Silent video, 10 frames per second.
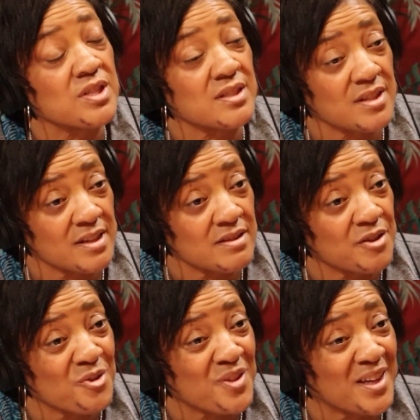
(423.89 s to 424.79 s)
success
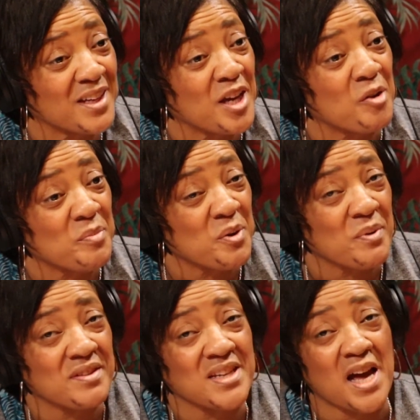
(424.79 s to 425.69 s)
center that can help you
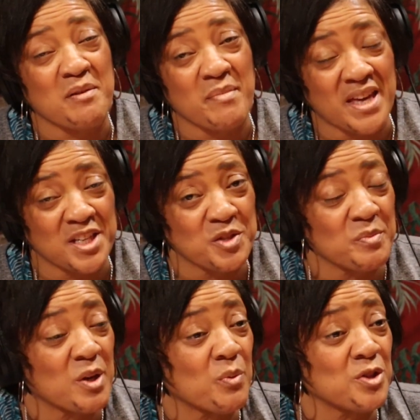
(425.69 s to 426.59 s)
with time
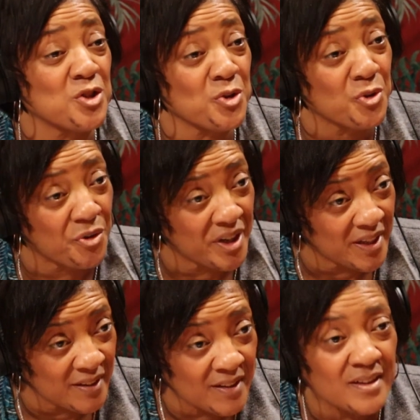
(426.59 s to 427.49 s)
management, with
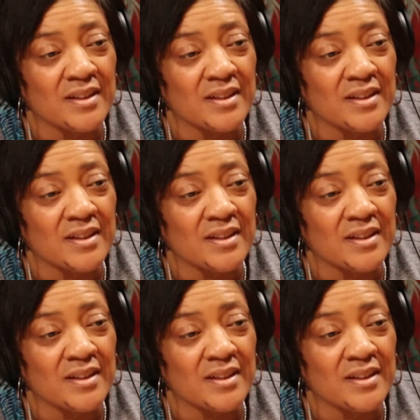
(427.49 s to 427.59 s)
tutoring.